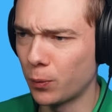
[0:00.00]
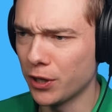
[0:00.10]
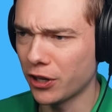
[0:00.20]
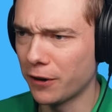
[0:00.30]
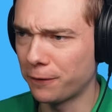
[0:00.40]

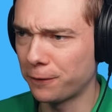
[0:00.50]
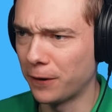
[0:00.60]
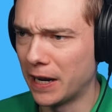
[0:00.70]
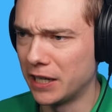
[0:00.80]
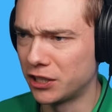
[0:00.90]
with a
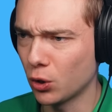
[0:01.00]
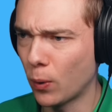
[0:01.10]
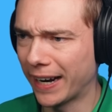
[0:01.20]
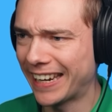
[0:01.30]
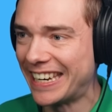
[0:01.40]
face. Oh,
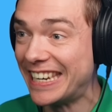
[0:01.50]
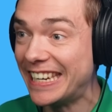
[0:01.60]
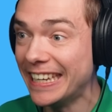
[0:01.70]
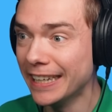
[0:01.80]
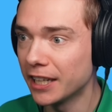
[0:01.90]
I gotta
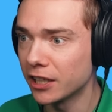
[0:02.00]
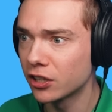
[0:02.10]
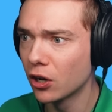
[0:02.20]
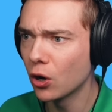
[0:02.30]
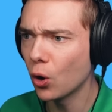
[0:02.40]
knead it.
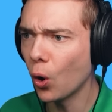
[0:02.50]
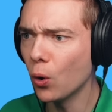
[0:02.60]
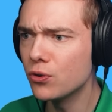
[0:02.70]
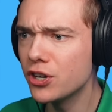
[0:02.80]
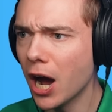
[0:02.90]

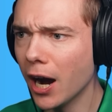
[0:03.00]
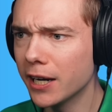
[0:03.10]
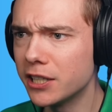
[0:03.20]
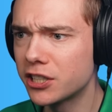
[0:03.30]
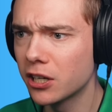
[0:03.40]
Oh,
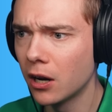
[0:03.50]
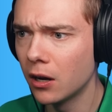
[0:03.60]
nice.